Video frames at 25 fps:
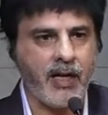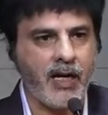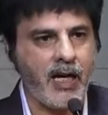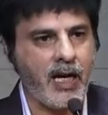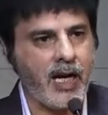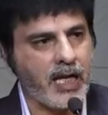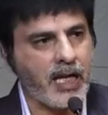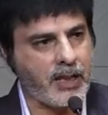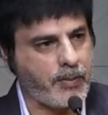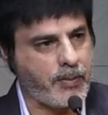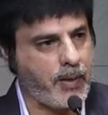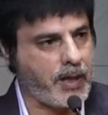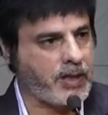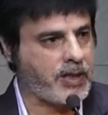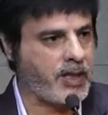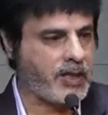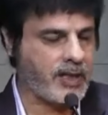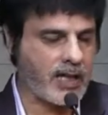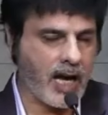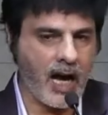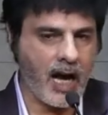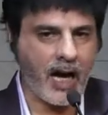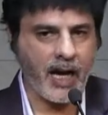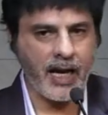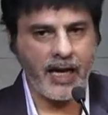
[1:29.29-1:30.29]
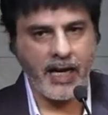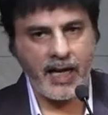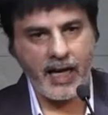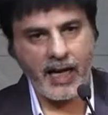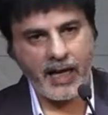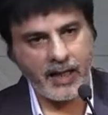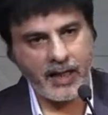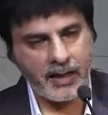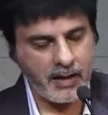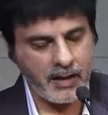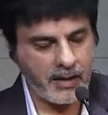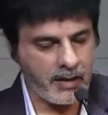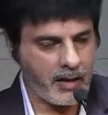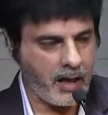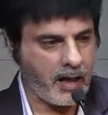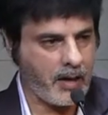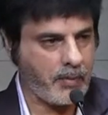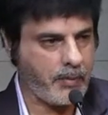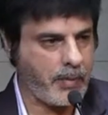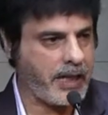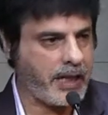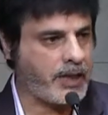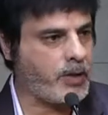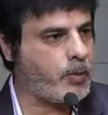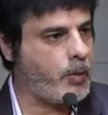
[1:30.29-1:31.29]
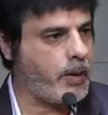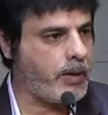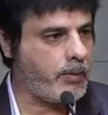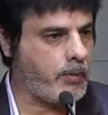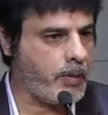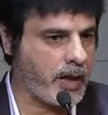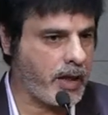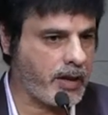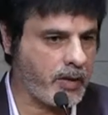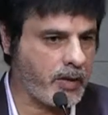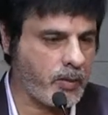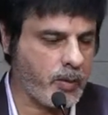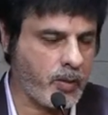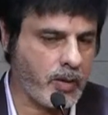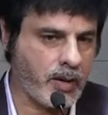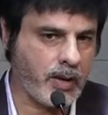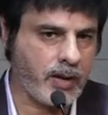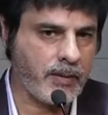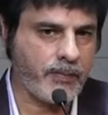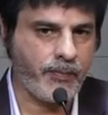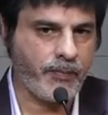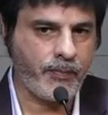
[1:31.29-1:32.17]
as much as I and my twin brother were.